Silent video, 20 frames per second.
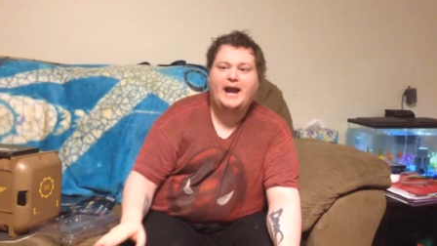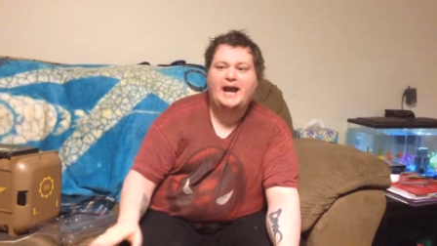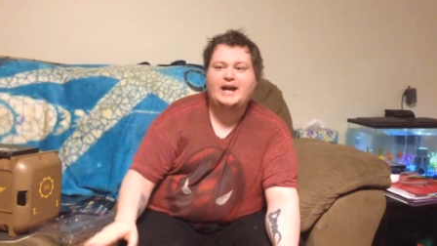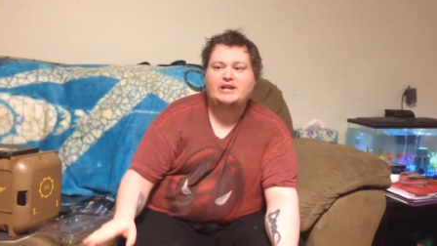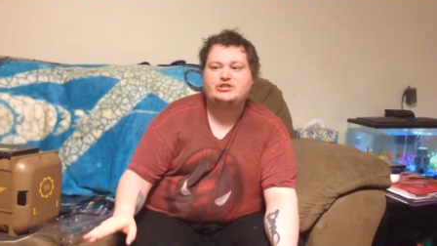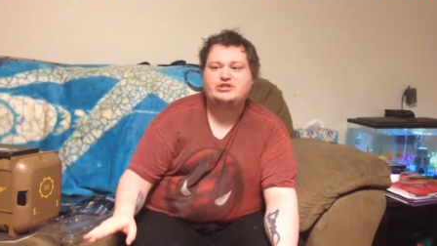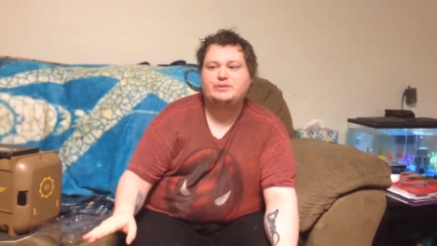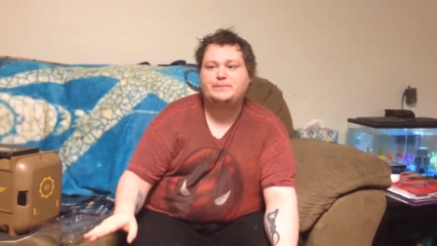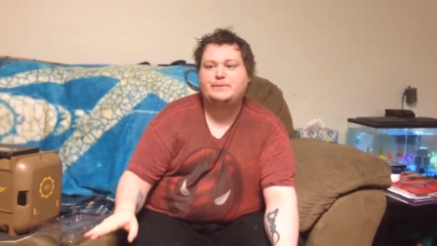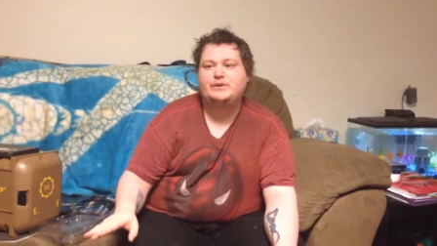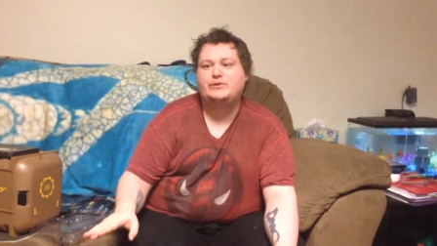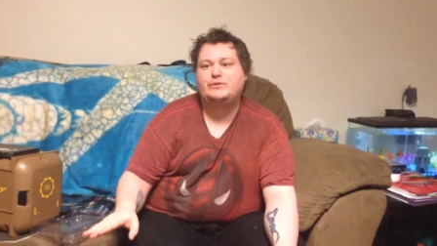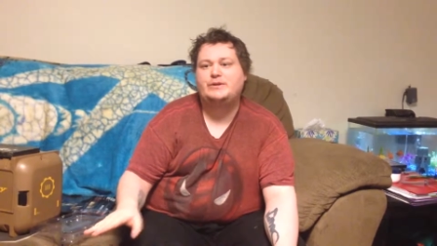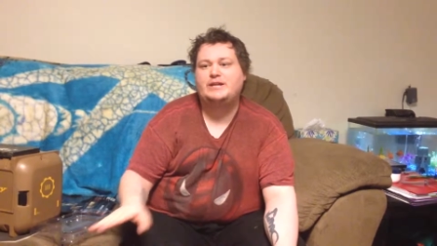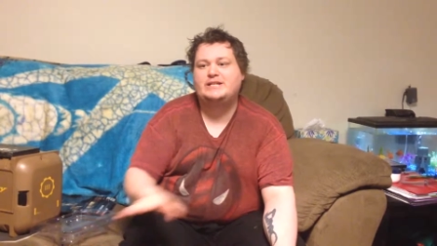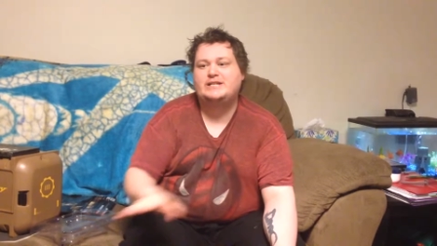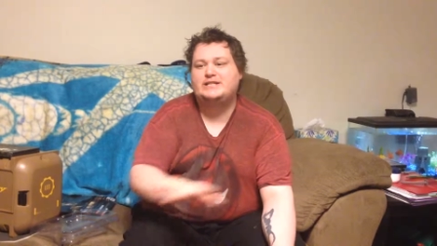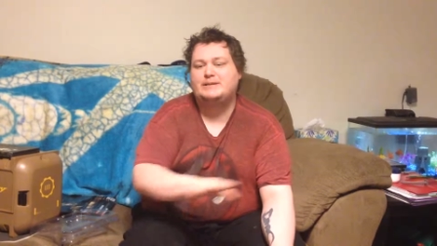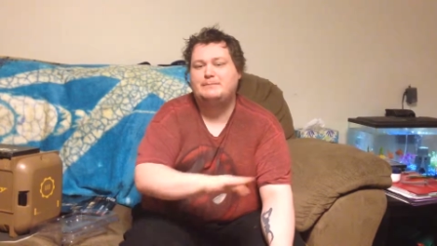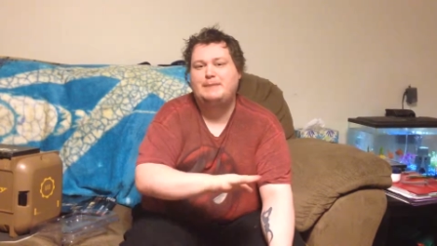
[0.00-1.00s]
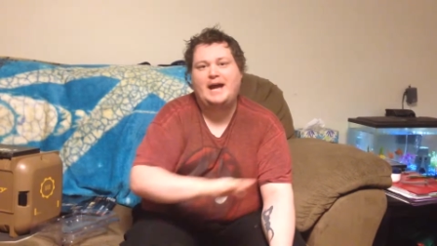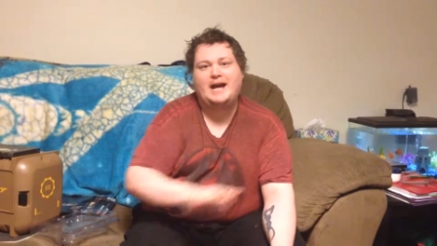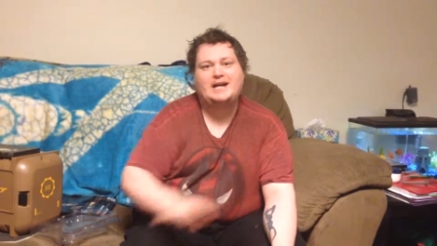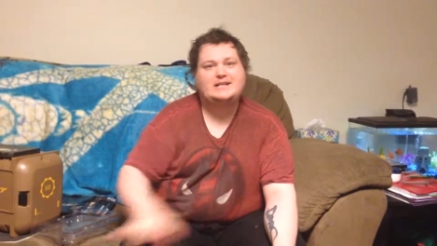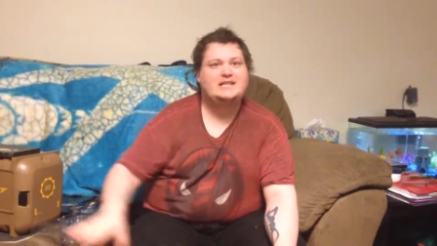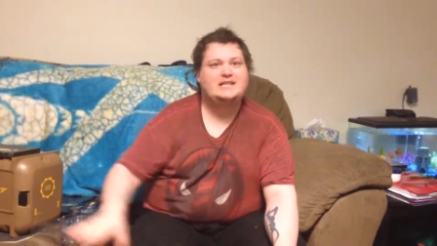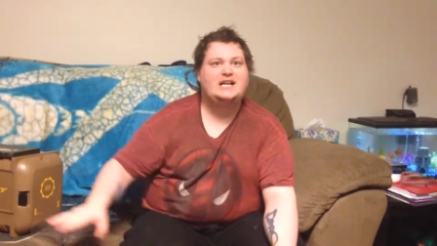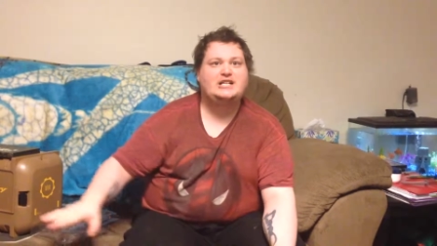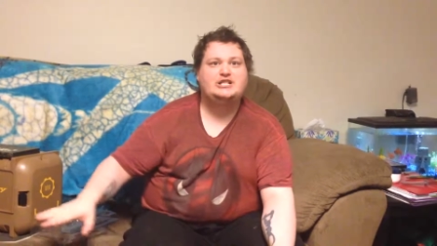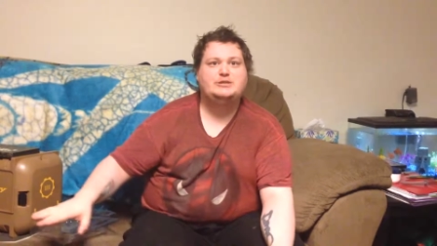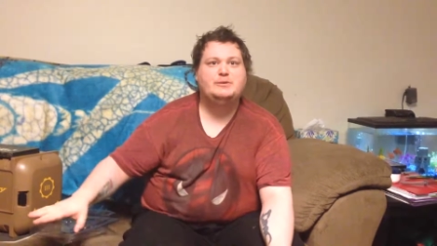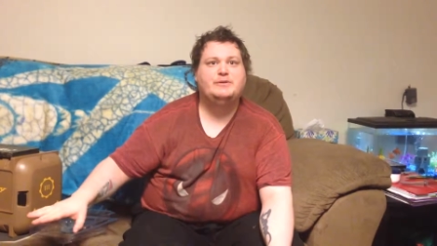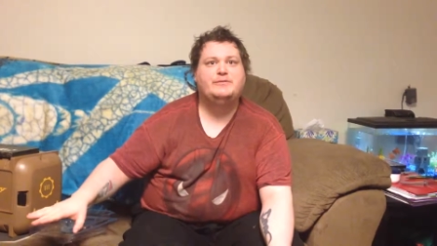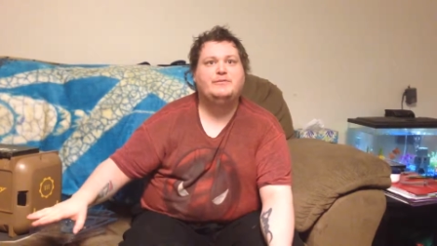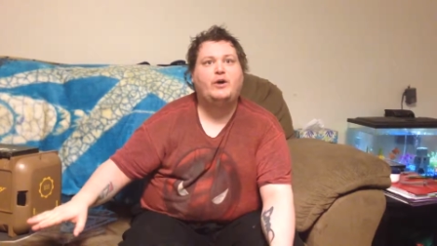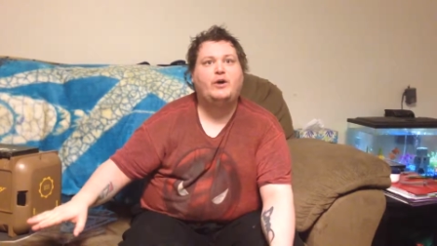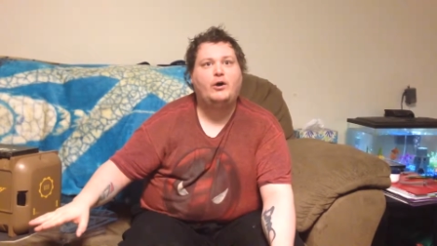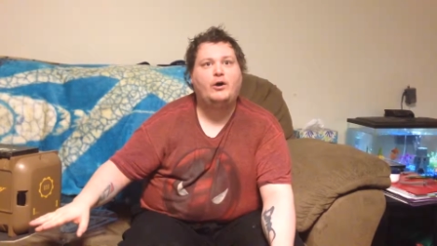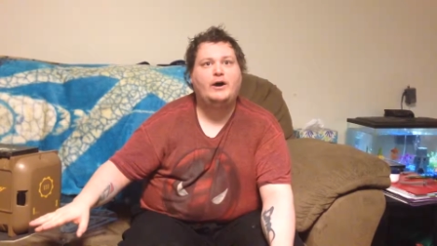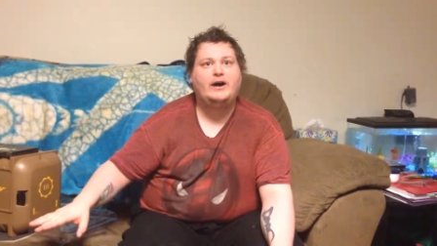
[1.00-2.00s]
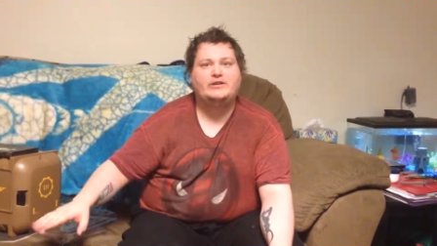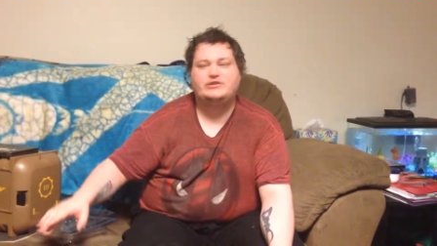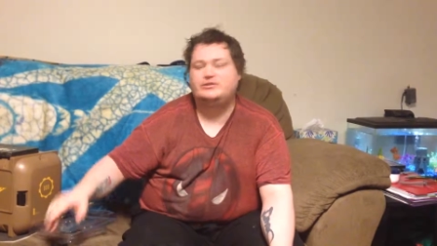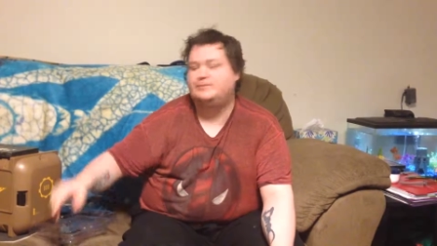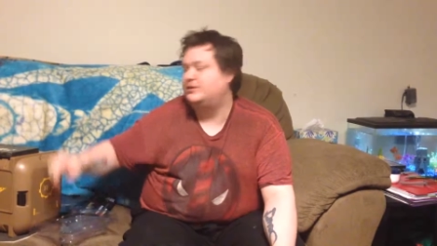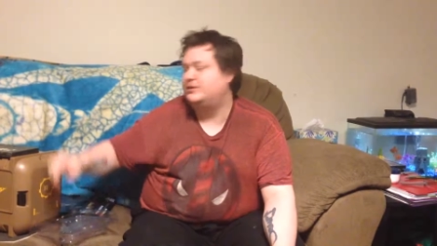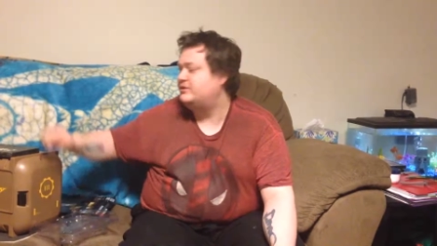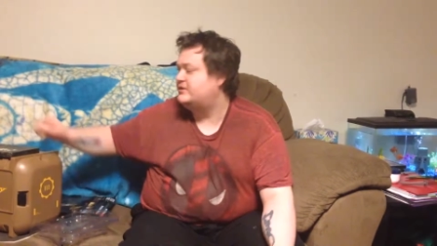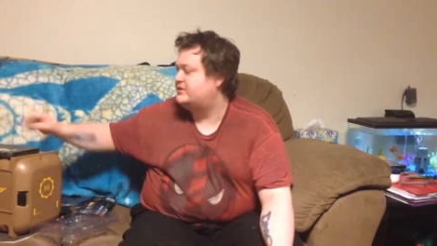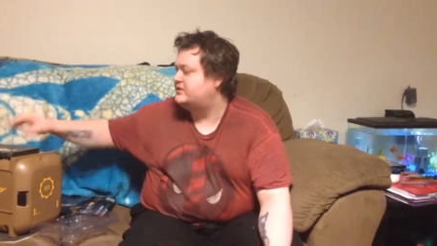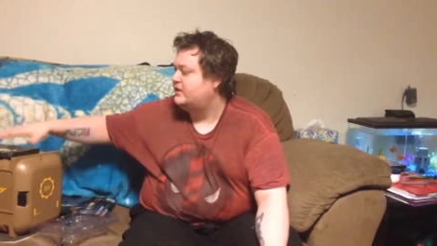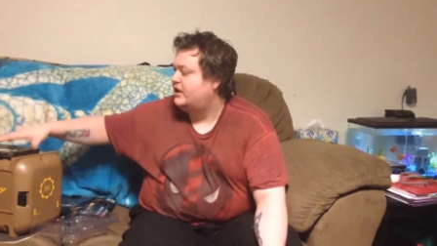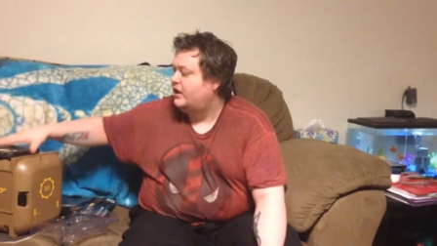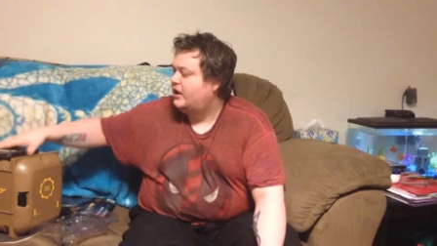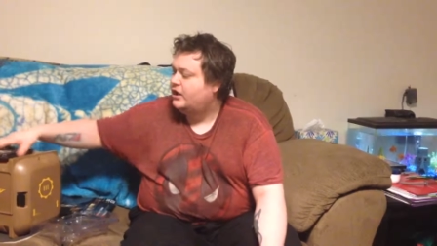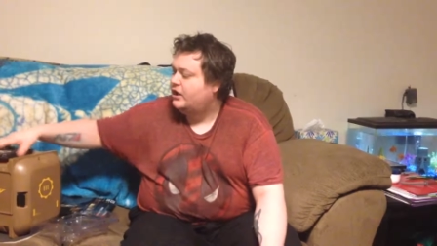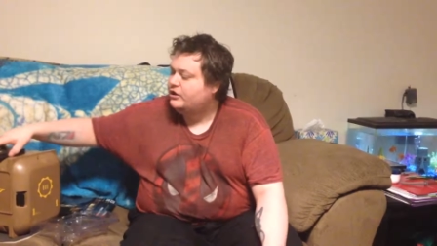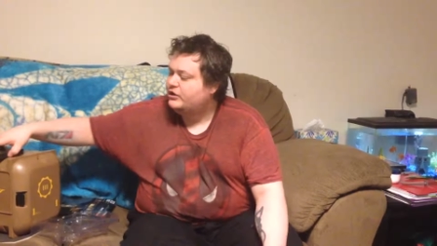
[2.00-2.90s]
attribute is the max attribute for all attributes.